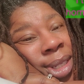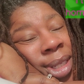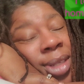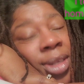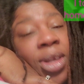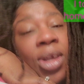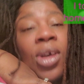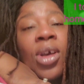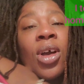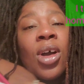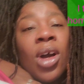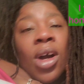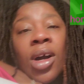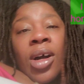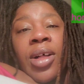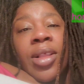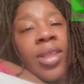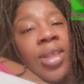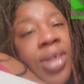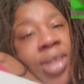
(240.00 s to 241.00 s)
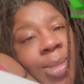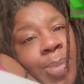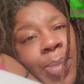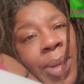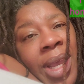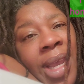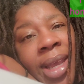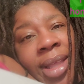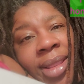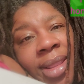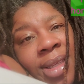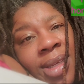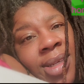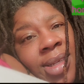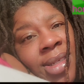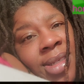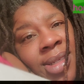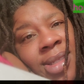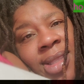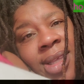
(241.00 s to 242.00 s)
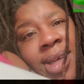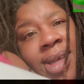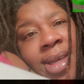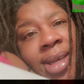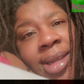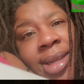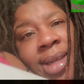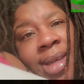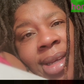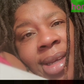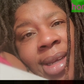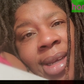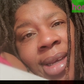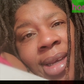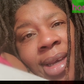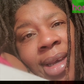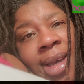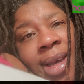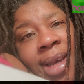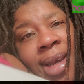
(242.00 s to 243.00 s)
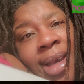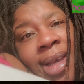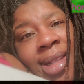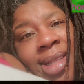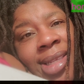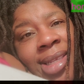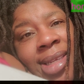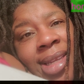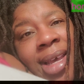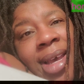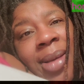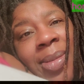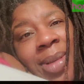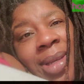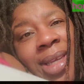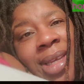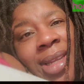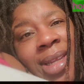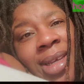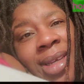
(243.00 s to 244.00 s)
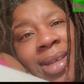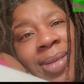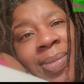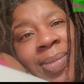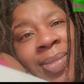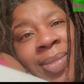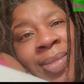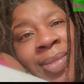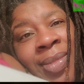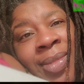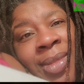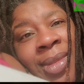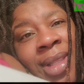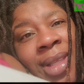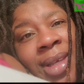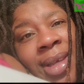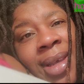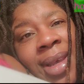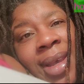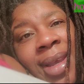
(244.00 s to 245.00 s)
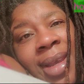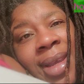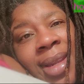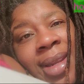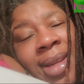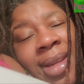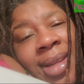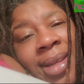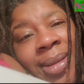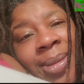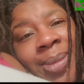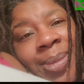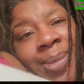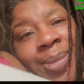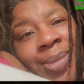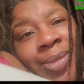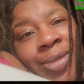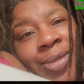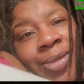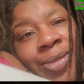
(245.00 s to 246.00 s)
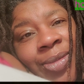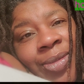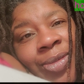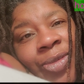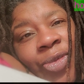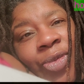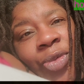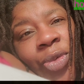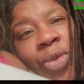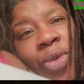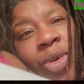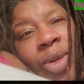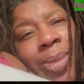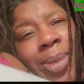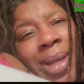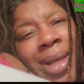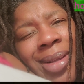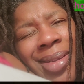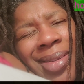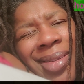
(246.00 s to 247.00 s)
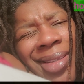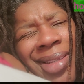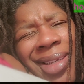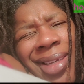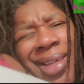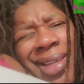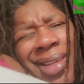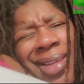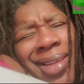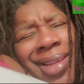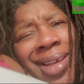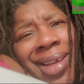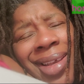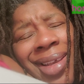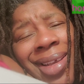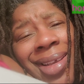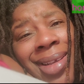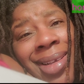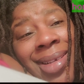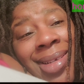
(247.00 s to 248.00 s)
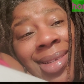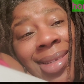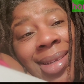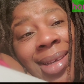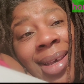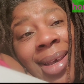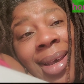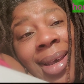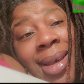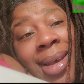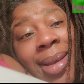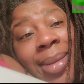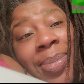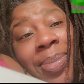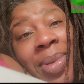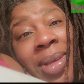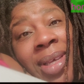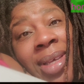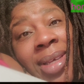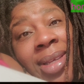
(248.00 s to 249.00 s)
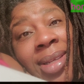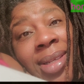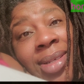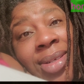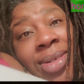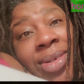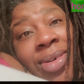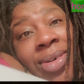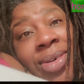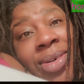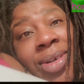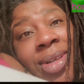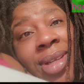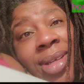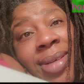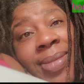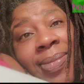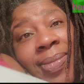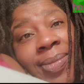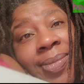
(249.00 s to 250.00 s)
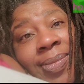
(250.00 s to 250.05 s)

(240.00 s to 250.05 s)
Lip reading: and all those bad things that I had stopped eating. And for about 10 days, I binged on it.